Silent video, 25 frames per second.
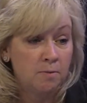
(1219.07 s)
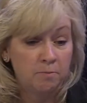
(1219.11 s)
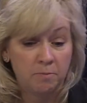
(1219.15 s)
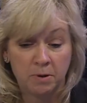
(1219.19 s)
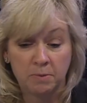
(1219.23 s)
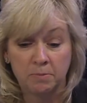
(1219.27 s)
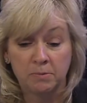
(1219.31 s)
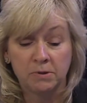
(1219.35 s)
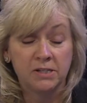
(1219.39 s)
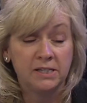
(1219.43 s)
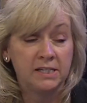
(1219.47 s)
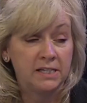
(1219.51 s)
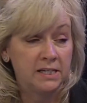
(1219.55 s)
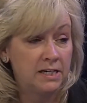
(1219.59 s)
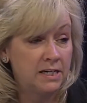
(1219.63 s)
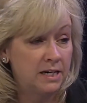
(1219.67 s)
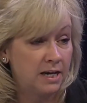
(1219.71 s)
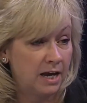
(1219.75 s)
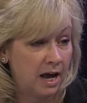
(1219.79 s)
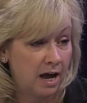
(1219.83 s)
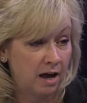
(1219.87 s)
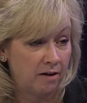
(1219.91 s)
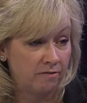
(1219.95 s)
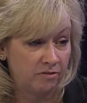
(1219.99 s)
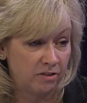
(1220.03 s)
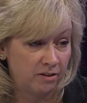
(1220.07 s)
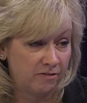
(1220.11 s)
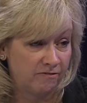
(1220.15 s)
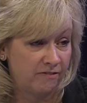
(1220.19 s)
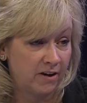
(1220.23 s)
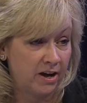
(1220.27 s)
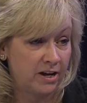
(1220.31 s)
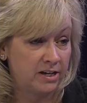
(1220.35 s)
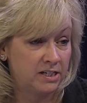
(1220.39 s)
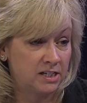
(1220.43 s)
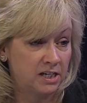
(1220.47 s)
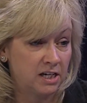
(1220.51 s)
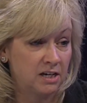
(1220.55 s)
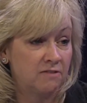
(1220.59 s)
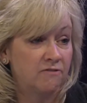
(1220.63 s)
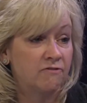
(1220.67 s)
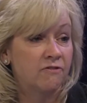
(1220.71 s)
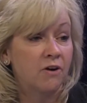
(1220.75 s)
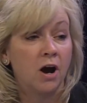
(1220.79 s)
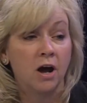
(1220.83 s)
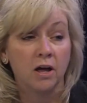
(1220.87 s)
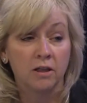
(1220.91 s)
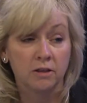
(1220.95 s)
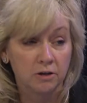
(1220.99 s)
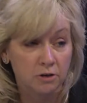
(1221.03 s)
people didn't have the funding
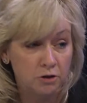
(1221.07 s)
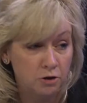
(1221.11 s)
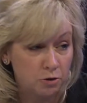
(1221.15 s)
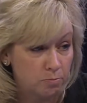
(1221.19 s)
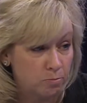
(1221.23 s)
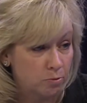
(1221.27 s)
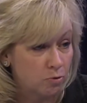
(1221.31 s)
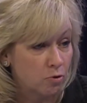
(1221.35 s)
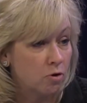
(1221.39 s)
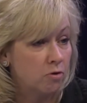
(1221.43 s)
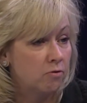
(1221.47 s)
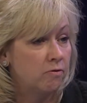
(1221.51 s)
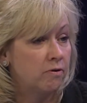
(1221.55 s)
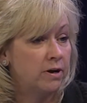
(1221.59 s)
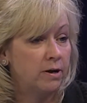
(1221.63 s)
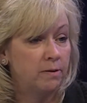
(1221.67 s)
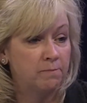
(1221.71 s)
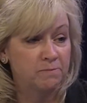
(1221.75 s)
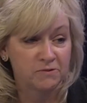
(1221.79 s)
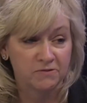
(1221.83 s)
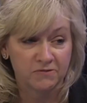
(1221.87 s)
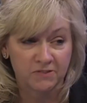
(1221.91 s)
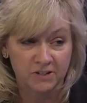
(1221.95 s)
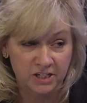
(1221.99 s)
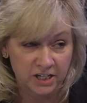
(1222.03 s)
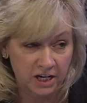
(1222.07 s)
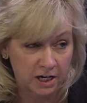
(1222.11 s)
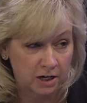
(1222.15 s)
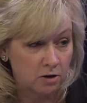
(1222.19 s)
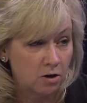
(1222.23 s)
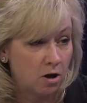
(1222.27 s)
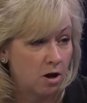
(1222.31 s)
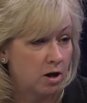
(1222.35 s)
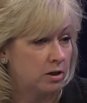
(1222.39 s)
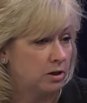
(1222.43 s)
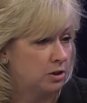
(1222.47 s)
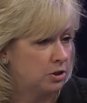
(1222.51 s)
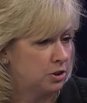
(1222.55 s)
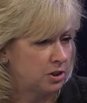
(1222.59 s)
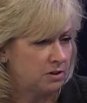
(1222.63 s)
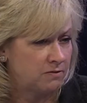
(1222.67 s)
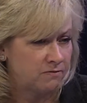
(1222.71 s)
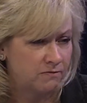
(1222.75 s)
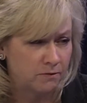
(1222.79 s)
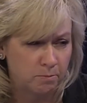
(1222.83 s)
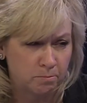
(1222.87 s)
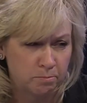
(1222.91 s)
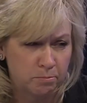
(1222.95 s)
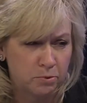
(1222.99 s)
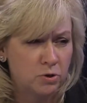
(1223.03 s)
for other new programs for right. technology
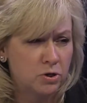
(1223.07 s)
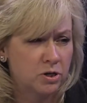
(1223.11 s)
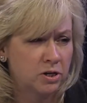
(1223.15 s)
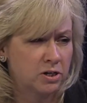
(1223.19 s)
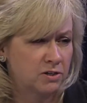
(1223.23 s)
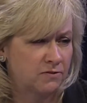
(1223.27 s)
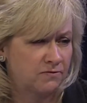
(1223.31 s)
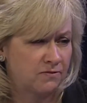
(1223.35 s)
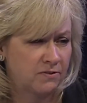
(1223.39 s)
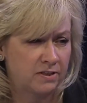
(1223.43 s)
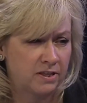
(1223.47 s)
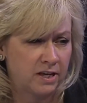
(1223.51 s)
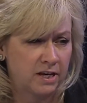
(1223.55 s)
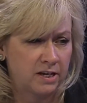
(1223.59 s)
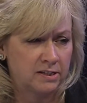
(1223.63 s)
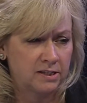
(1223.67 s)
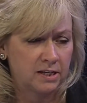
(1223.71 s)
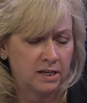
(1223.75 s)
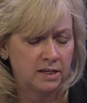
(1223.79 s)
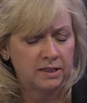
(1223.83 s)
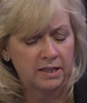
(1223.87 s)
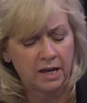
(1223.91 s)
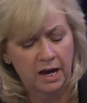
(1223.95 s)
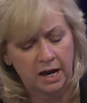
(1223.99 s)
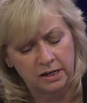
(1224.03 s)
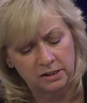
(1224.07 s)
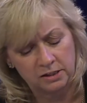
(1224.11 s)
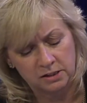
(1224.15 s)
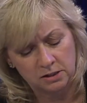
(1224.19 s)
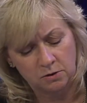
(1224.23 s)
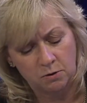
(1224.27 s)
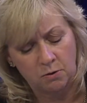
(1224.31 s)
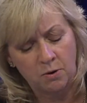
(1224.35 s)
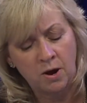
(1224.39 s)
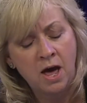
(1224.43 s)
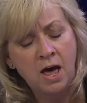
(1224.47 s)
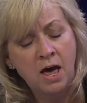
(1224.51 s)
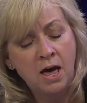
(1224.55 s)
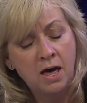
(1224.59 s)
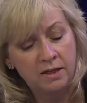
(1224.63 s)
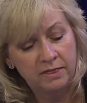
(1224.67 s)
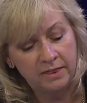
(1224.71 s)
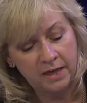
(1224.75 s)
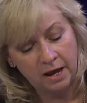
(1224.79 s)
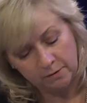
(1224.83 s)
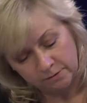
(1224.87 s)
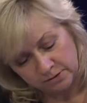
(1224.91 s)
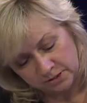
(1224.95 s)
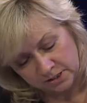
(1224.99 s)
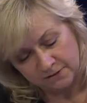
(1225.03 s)
for books for things like that so
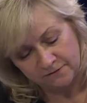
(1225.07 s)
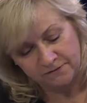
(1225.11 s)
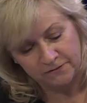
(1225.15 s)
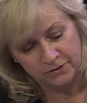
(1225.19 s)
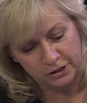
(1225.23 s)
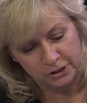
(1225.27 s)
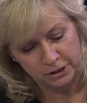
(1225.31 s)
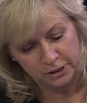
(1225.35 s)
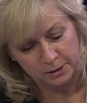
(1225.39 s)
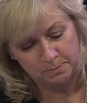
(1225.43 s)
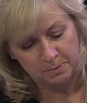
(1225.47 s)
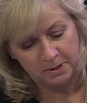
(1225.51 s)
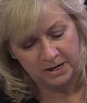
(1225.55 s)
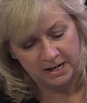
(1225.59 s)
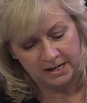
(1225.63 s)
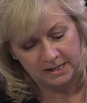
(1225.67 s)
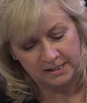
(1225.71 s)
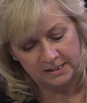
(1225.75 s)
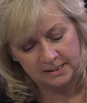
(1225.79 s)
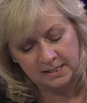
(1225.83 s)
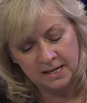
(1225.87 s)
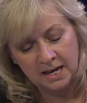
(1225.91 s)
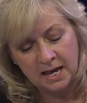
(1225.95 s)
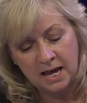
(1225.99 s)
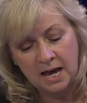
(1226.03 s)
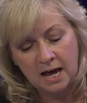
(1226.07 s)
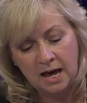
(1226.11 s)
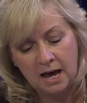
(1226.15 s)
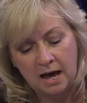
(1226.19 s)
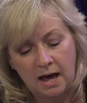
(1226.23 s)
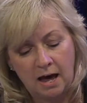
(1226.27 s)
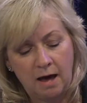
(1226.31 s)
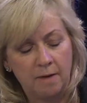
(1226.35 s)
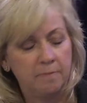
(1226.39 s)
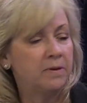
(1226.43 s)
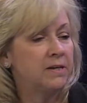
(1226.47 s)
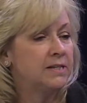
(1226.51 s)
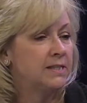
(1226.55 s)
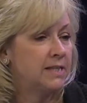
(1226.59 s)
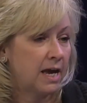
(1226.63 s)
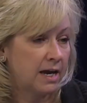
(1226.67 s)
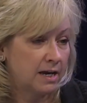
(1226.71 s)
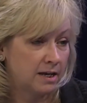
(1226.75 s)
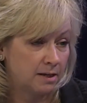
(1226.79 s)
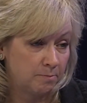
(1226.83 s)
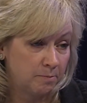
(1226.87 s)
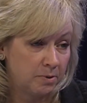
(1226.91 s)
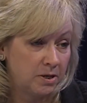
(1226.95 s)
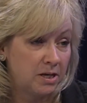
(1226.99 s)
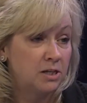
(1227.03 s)
that was the first piece um, the
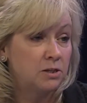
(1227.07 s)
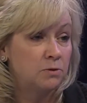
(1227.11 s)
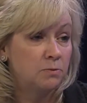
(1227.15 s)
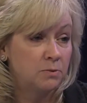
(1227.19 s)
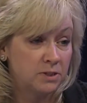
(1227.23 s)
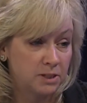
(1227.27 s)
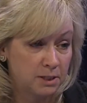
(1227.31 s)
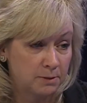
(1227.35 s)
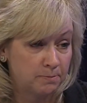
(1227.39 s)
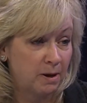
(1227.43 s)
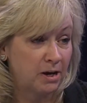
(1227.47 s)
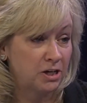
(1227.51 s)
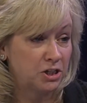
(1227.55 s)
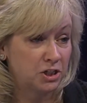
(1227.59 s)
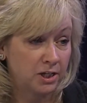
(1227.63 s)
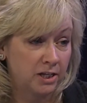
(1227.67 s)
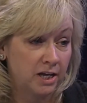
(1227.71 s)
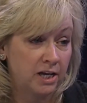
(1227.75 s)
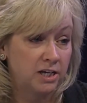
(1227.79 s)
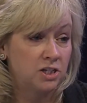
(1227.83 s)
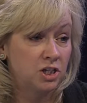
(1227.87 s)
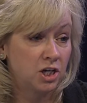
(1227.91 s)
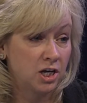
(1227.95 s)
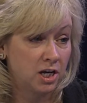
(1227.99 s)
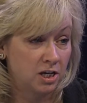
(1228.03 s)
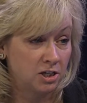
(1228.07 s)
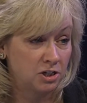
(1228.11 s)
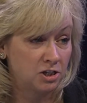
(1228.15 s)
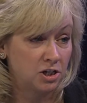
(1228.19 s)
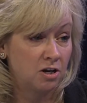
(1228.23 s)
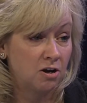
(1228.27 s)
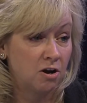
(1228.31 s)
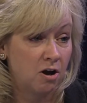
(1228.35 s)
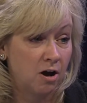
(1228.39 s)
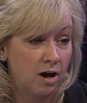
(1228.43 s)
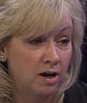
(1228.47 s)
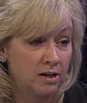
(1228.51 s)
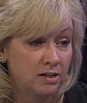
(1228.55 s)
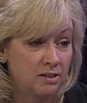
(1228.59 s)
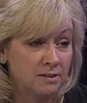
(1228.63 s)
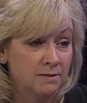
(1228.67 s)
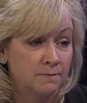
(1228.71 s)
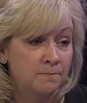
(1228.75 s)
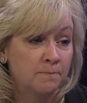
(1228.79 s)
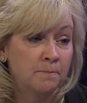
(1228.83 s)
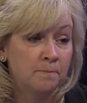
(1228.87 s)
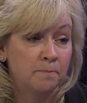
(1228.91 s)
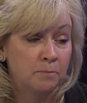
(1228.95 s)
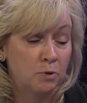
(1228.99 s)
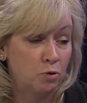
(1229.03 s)
second piece was special education costs
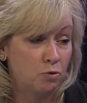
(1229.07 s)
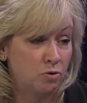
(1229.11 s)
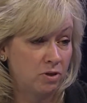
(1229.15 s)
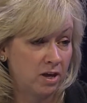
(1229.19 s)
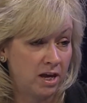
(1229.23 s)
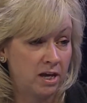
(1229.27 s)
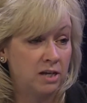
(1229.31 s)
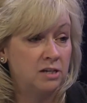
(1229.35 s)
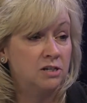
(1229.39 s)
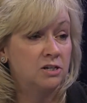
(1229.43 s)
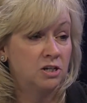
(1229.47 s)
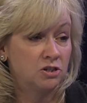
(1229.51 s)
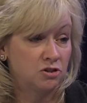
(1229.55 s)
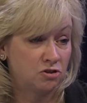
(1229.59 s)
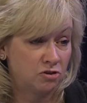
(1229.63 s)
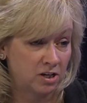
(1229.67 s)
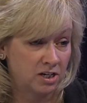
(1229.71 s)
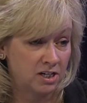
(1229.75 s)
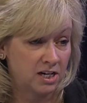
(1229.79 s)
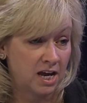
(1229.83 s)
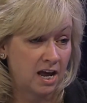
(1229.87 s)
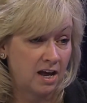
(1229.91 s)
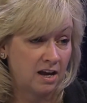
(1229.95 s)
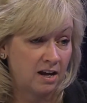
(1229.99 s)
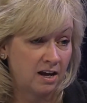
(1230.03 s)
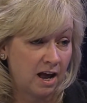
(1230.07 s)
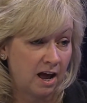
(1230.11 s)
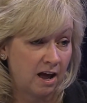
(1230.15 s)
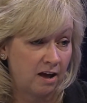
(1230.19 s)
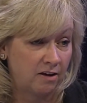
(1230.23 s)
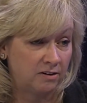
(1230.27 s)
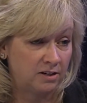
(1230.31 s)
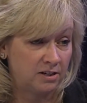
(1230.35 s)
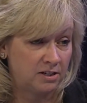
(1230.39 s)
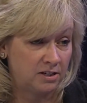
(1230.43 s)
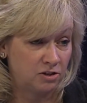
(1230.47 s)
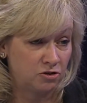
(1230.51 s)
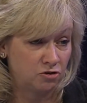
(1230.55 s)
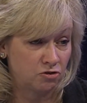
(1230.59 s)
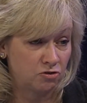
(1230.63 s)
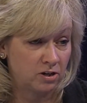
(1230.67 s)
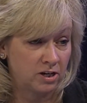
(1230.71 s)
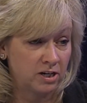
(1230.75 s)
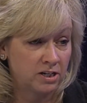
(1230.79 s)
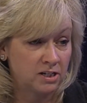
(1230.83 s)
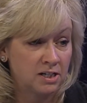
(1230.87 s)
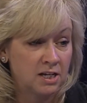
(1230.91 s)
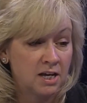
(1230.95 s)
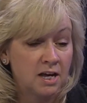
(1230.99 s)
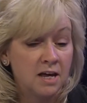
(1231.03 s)
both in district and out right. of
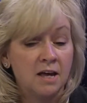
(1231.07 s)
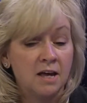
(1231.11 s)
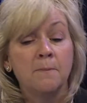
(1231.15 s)
district.